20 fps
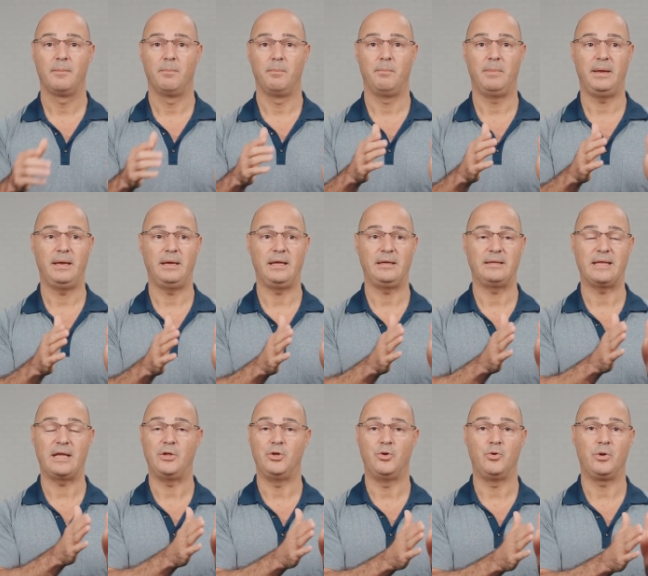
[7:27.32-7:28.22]
meaning
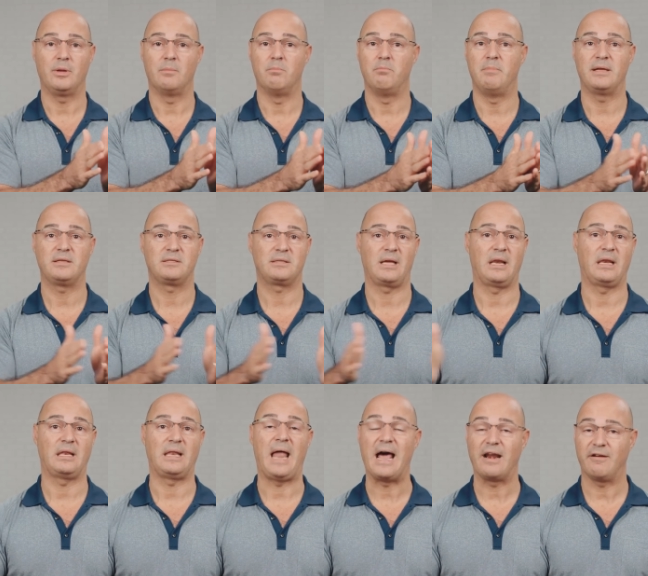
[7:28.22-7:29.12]
that you can miss a
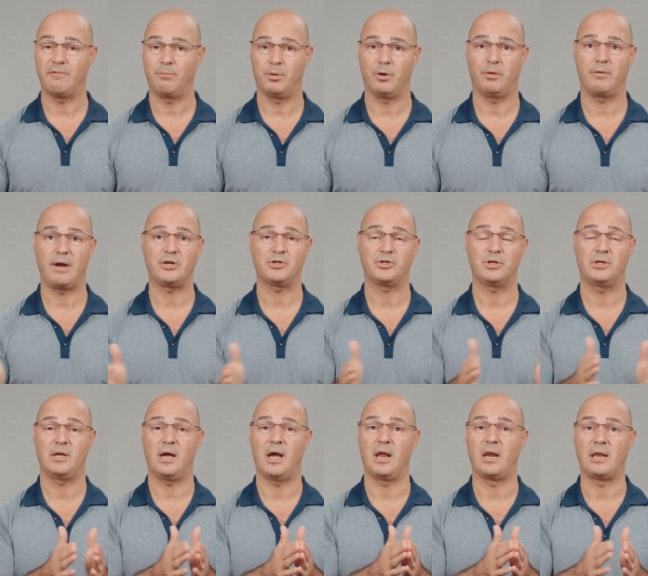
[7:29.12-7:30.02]
lot of progression,
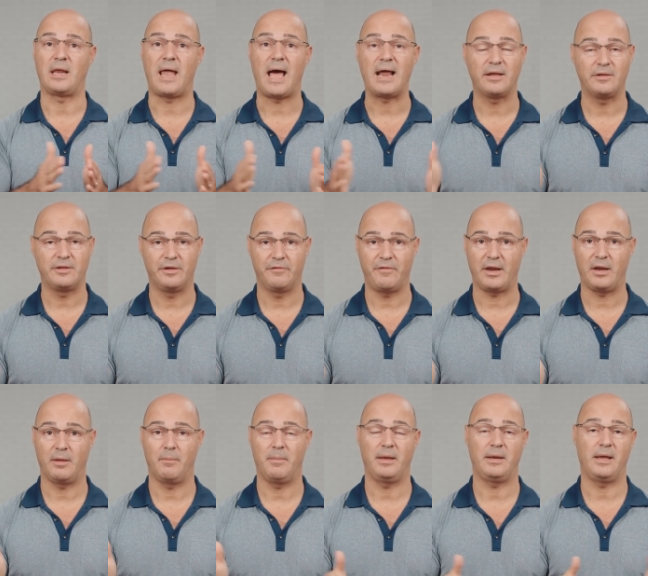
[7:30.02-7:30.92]
a lot of
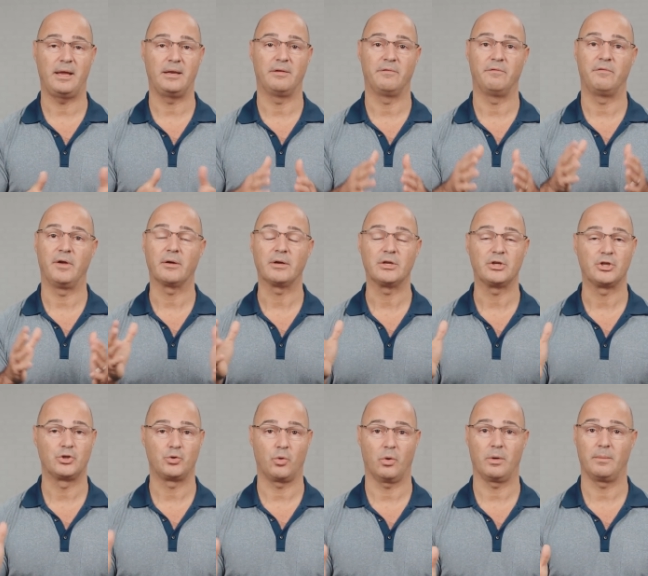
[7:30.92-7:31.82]
development in a very
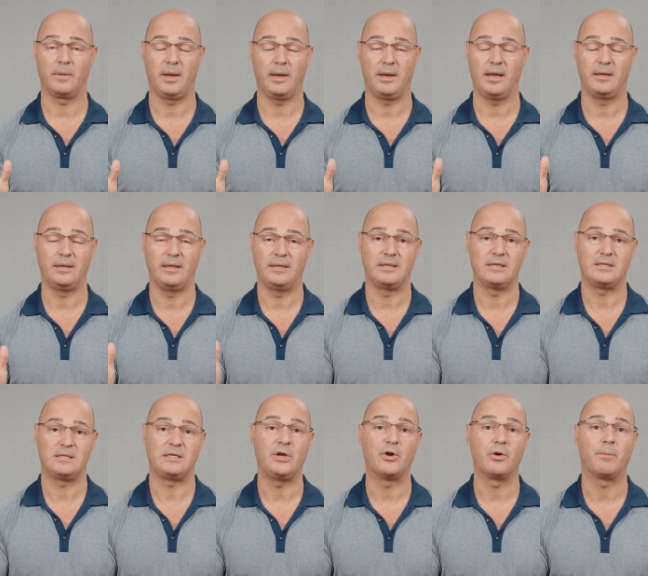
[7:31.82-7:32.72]
short, in
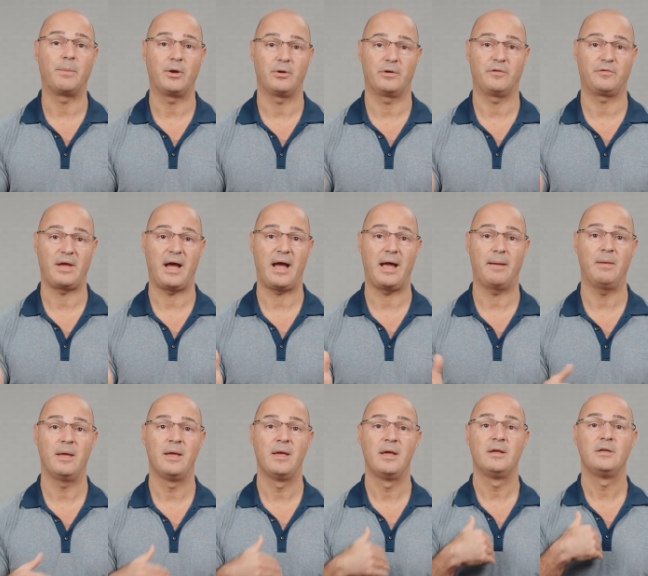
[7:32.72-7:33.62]
this year period of time.
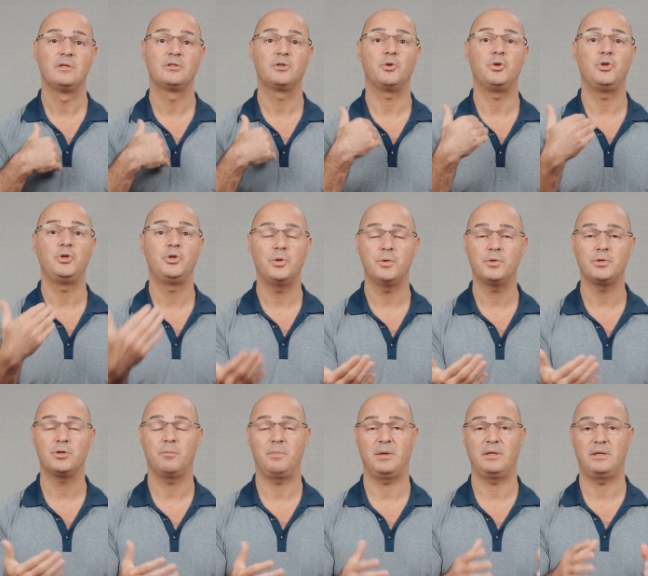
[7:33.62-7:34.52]
So you
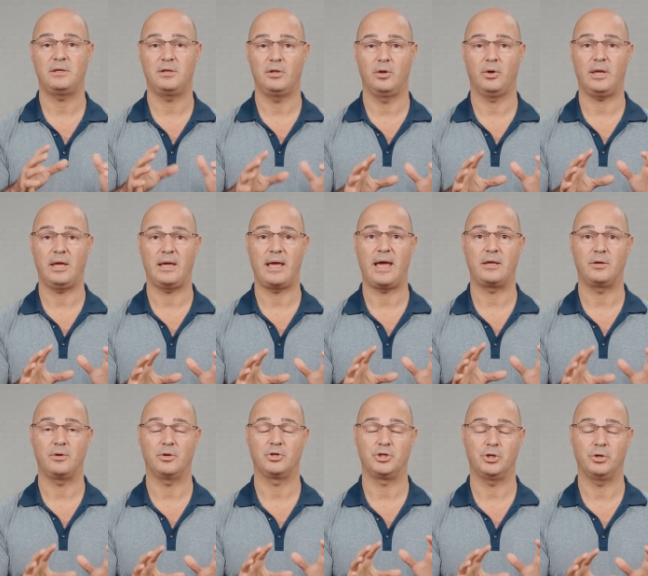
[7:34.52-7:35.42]
should be looking at
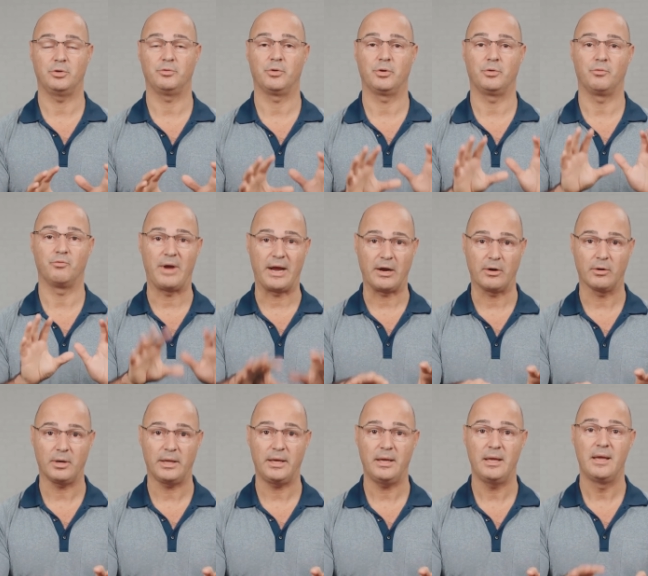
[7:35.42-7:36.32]
your children
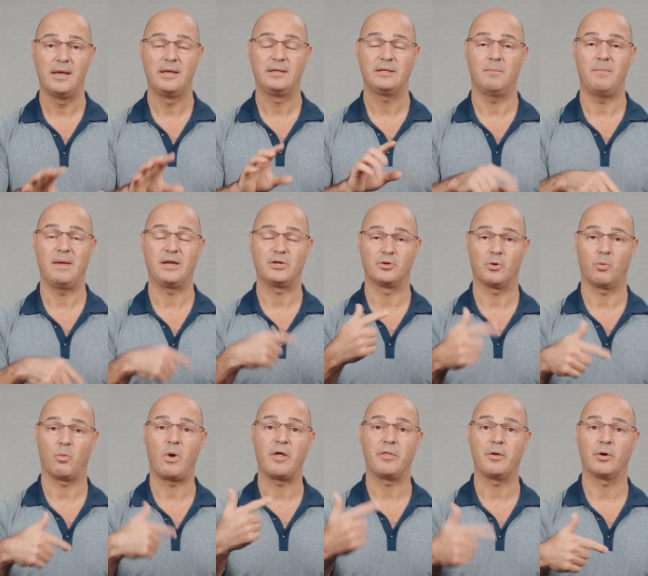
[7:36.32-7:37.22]
regularly to make sure
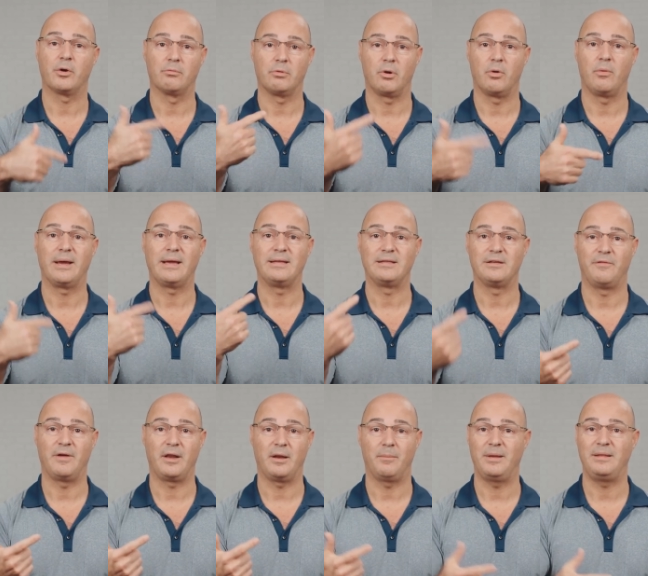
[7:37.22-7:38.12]
while they're growing and
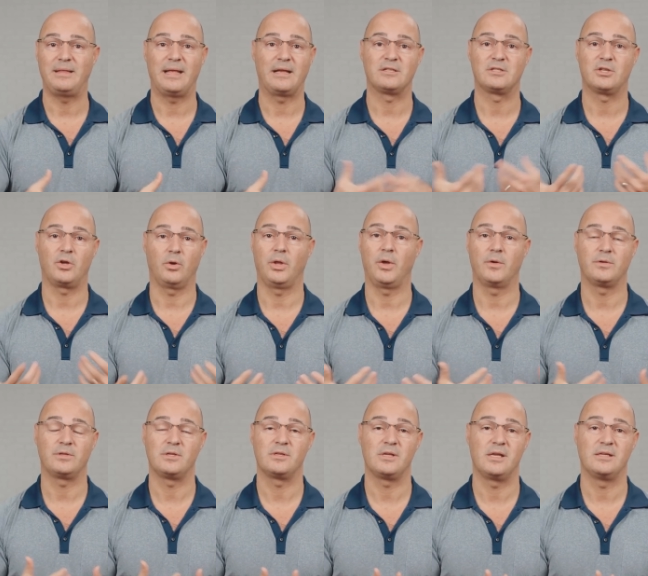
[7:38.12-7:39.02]
developing that
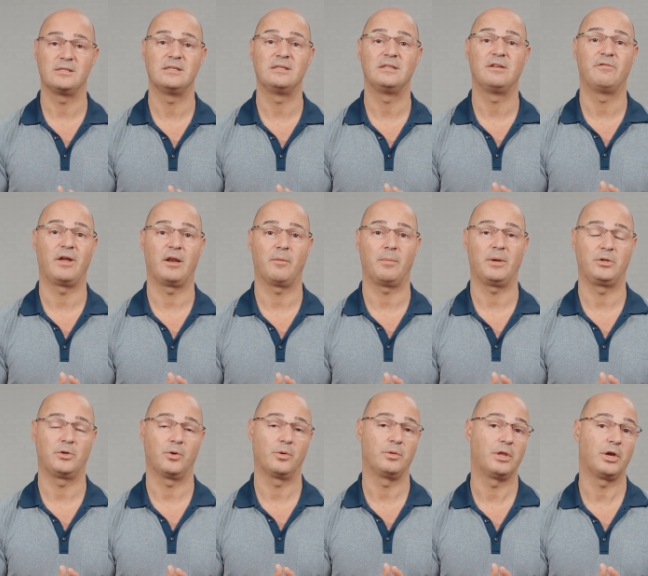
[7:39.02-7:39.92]
scoliosis isn't developing
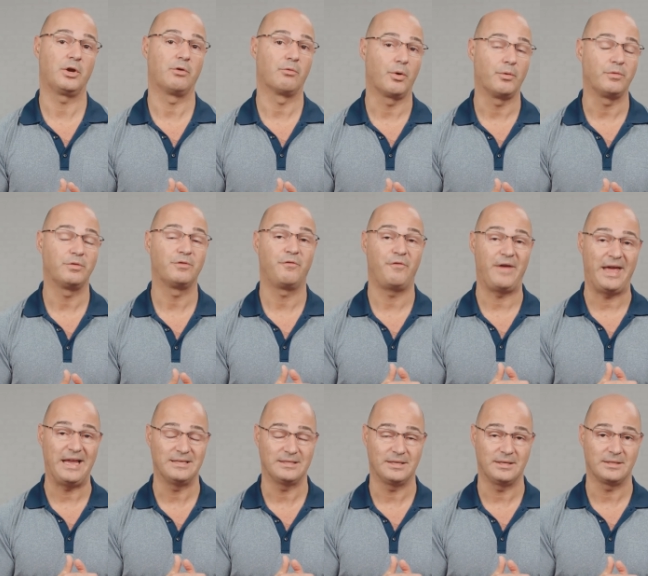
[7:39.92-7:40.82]
during the growth
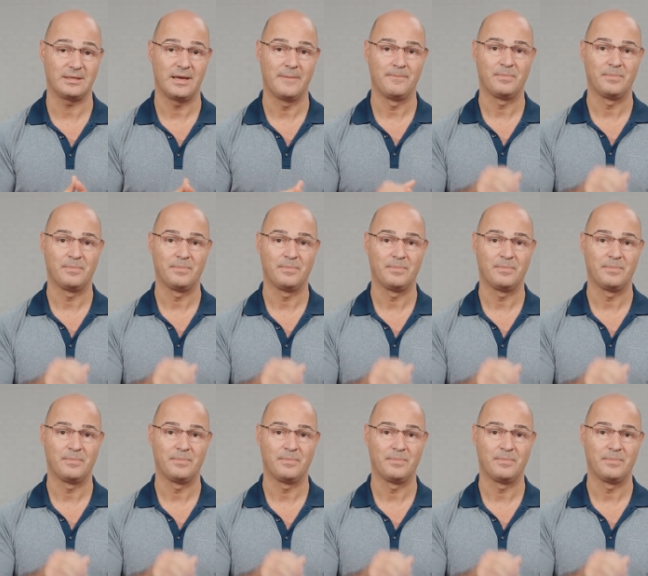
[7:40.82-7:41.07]
phases,